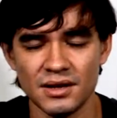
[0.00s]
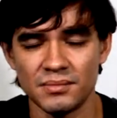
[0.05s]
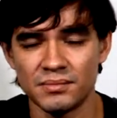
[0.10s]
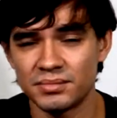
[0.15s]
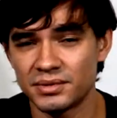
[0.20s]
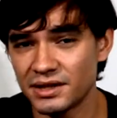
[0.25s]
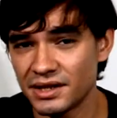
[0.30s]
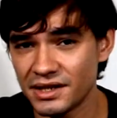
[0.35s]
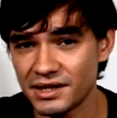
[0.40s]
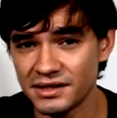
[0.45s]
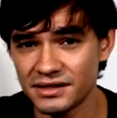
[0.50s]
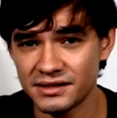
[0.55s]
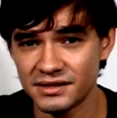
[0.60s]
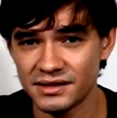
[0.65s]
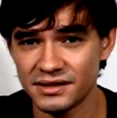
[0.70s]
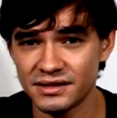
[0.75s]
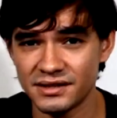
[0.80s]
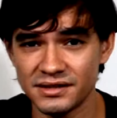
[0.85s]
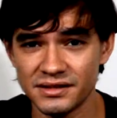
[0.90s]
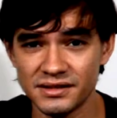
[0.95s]

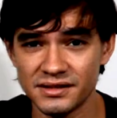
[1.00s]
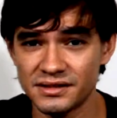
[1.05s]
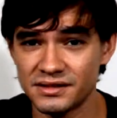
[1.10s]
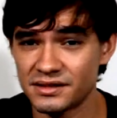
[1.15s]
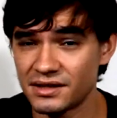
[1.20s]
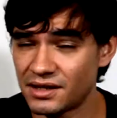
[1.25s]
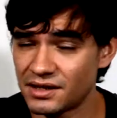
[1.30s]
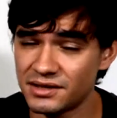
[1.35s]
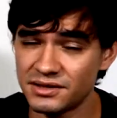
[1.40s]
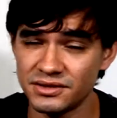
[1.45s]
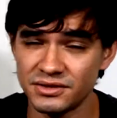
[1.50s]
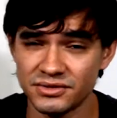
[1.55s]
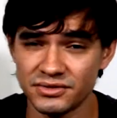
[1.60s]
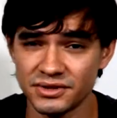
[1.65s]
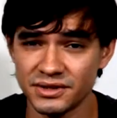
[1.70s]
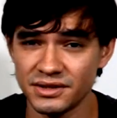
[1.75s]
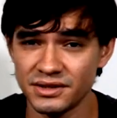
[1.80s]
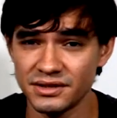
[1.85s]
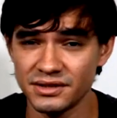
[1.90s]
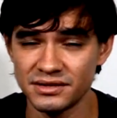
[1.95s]
places,
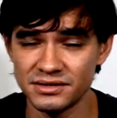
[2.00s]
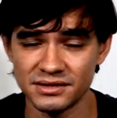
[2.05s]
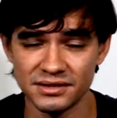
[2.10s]
countries,